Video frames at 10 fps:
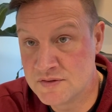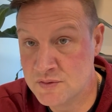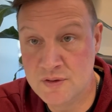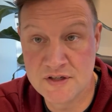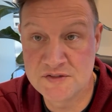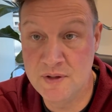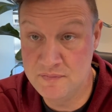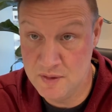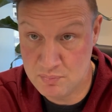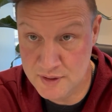So you can, if
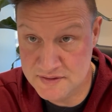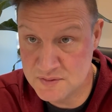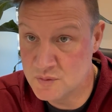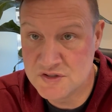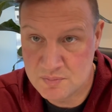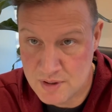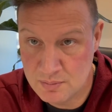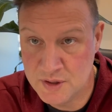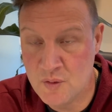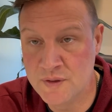they print, which they're
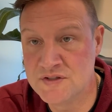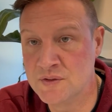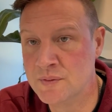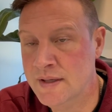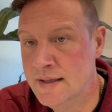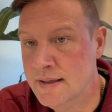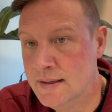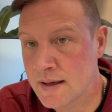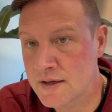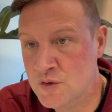probably going to,
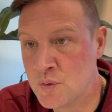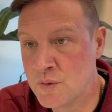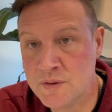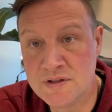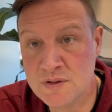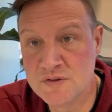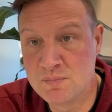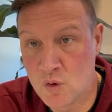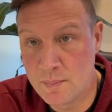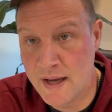you are going to lose
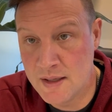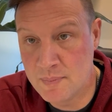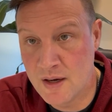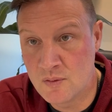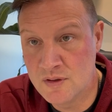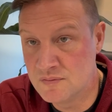more buying power.